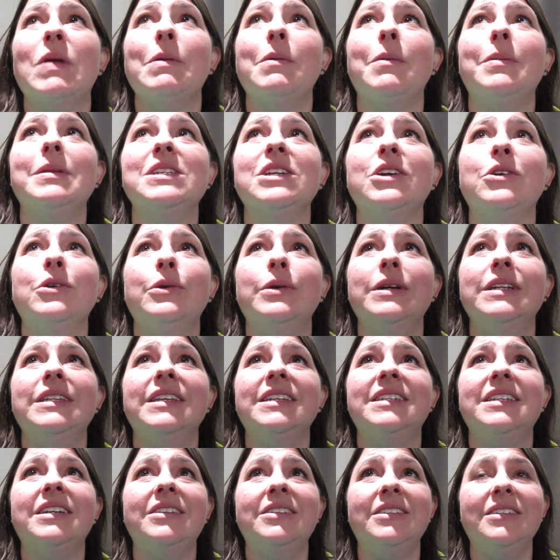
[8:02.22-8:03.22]
but I'm about to go in
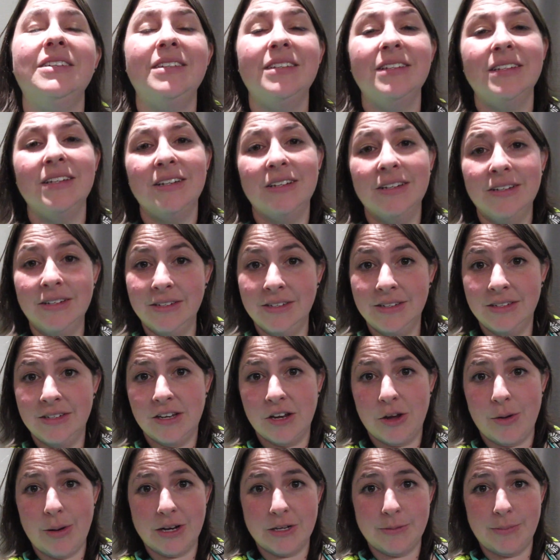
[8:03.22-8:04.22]
the tunnel,
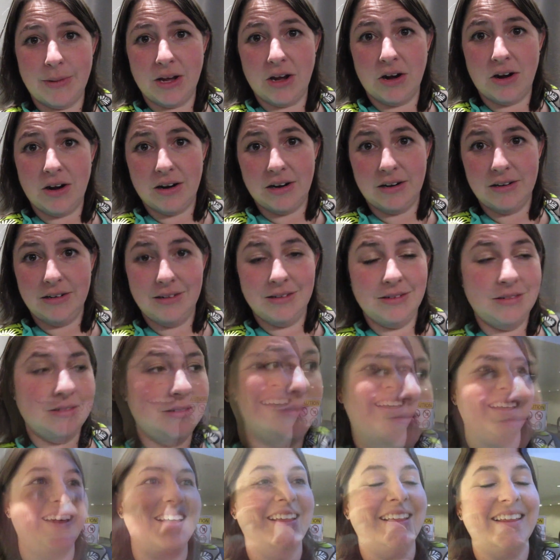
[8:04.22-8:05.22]
going to my car.
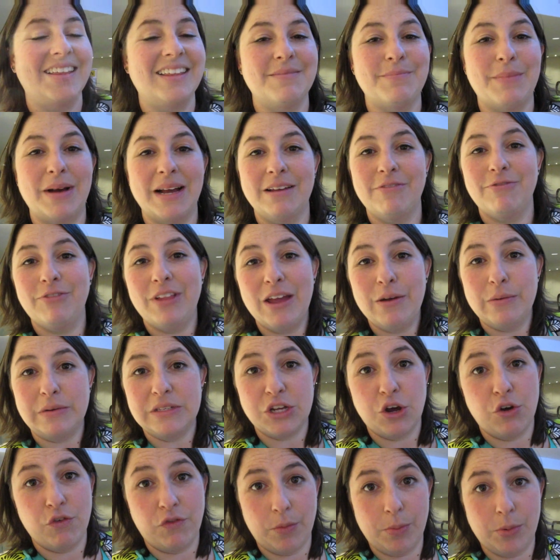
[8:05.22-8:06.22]
My flight
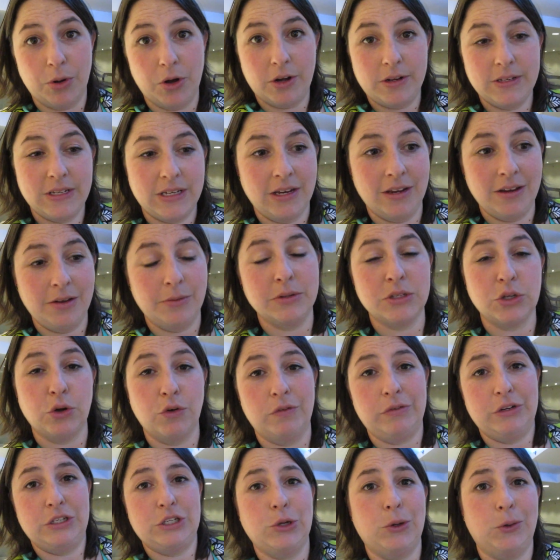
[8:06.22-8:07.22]
was overbooked, it was
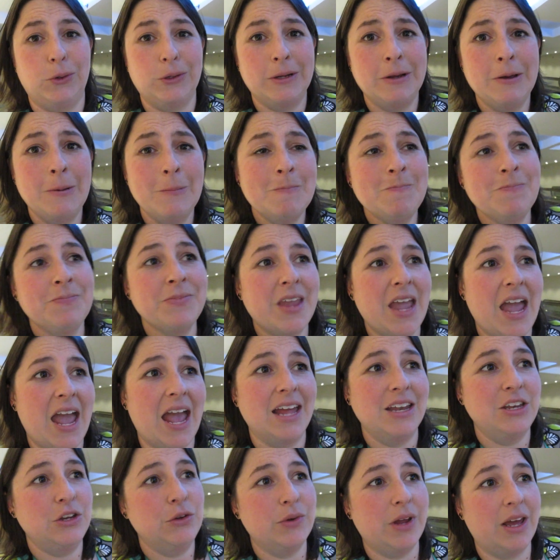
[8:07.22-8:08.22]
oversold.
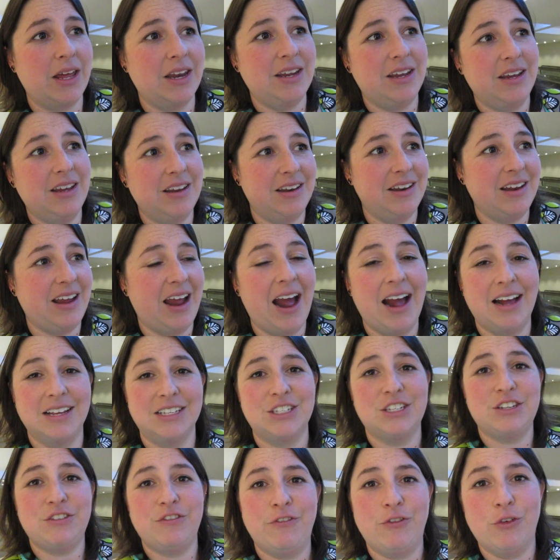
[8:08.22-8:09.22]
And United
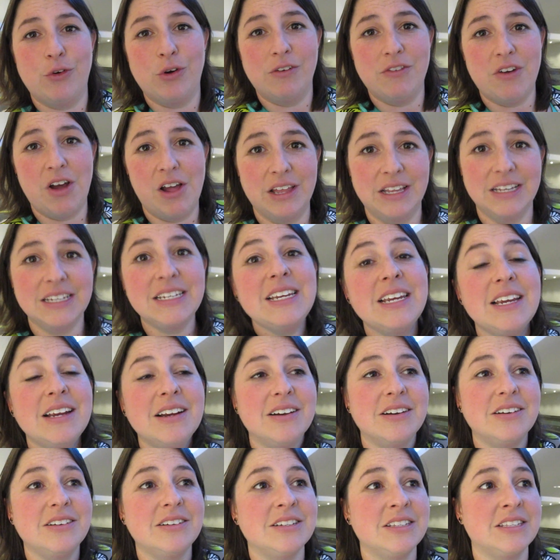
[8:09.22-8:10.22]
asked for
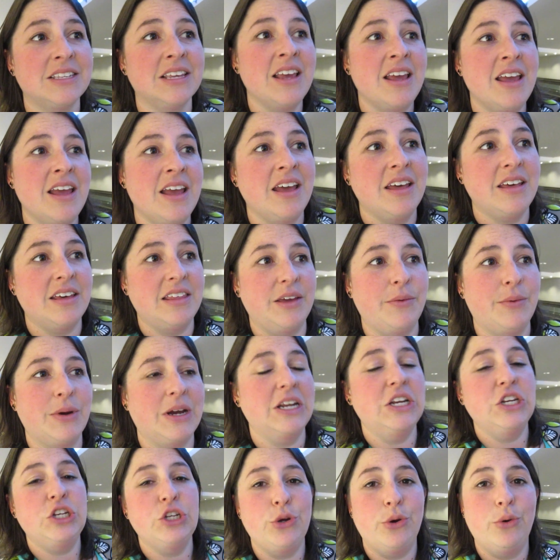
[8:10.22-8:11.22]
volunteers that they were
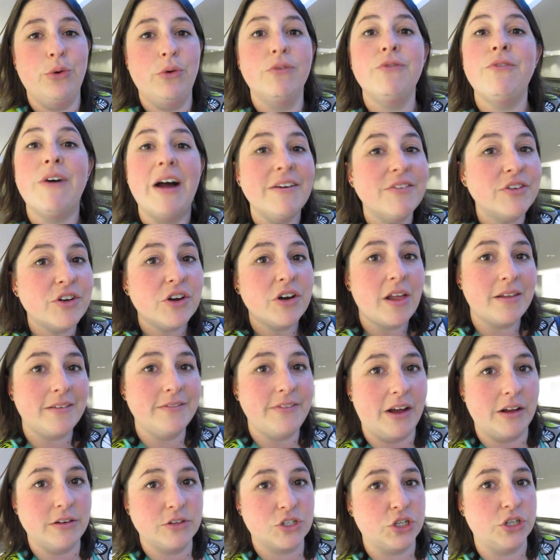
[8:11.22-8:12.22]
going to do
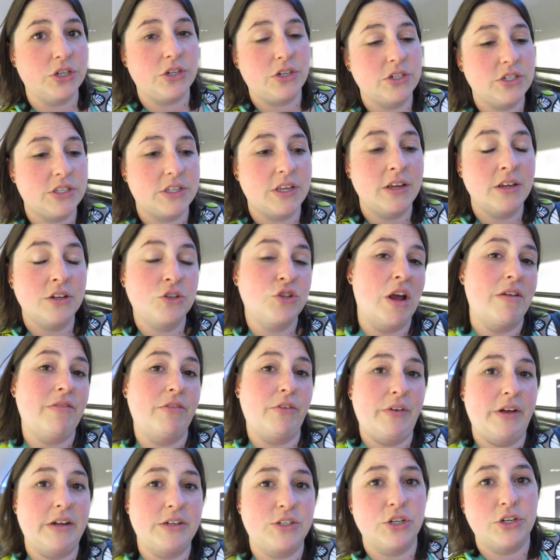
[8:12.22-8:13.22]
$500 vouchers,
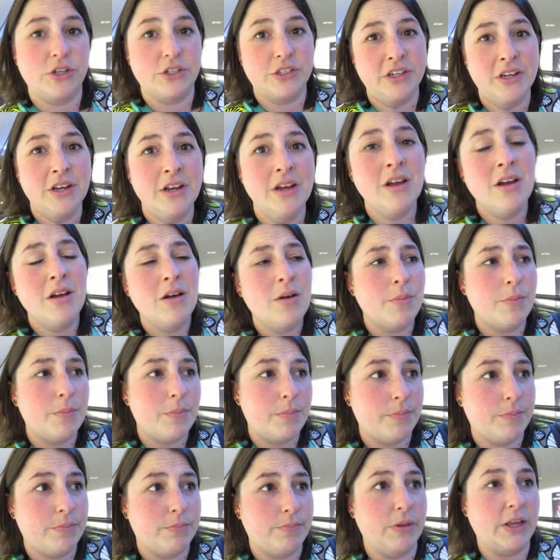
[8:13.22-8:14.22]
travel vouchers,
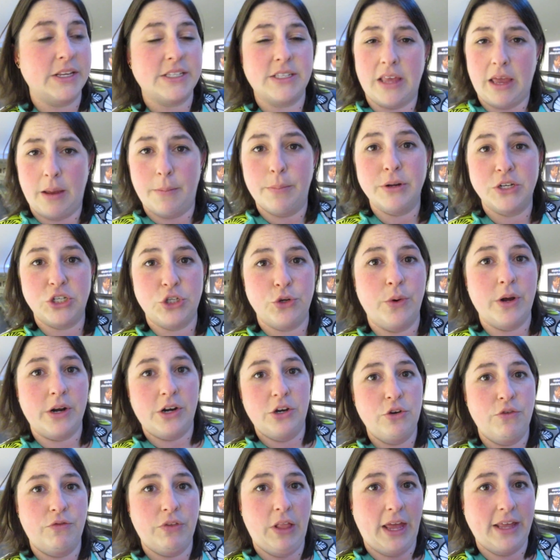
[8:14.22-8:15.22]
plus like put you on
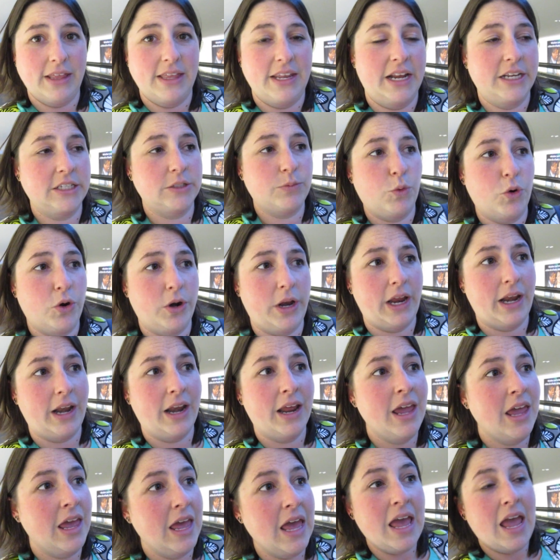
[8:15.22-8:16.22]
a new flight the next
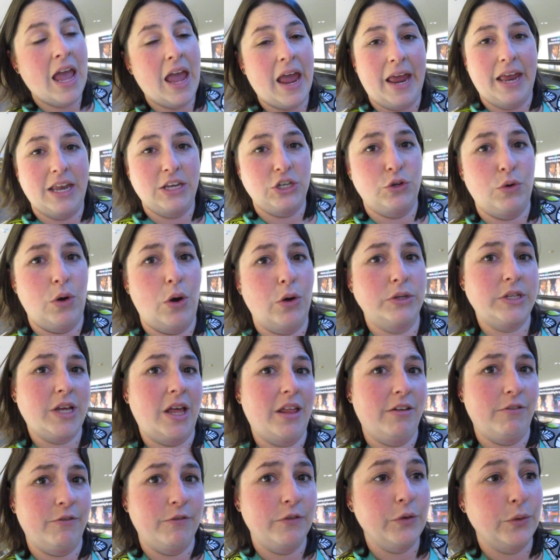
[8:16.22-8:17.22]
morning and do
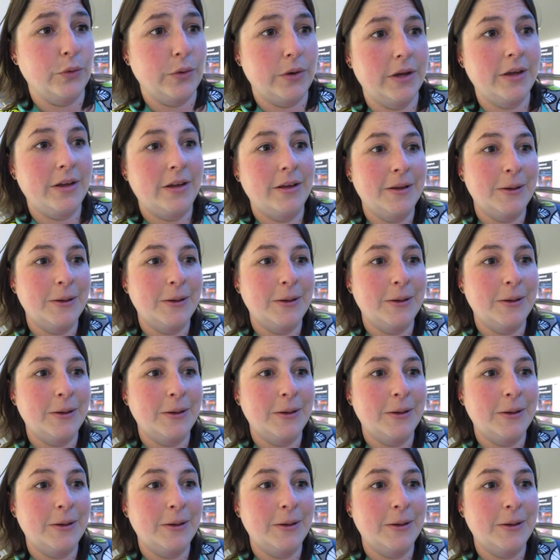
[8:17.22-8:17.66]
hotel and food.